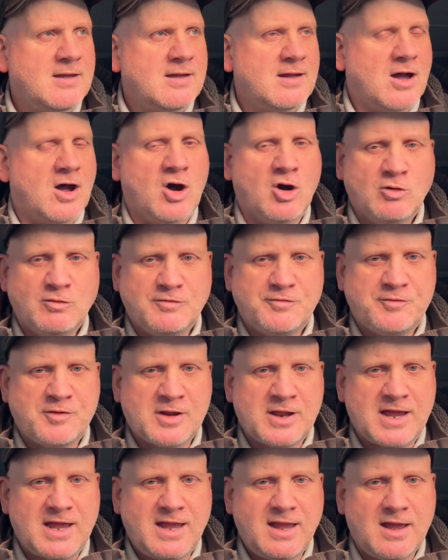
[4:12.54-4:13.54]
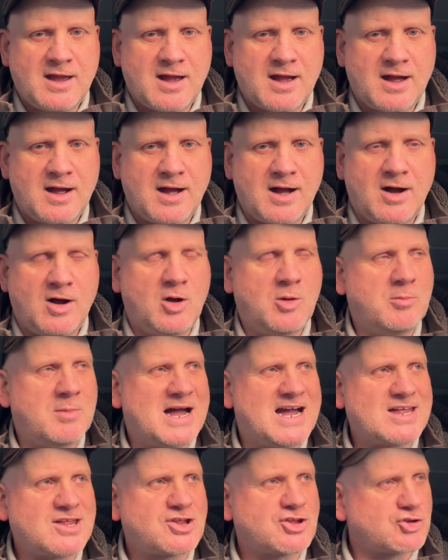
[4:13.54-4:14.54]
Hopefully, all
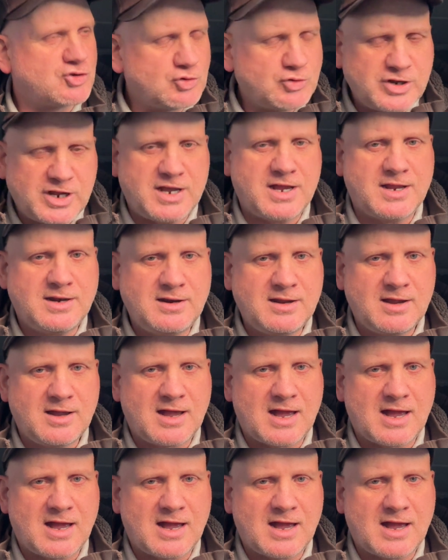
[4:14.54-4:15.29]
my studying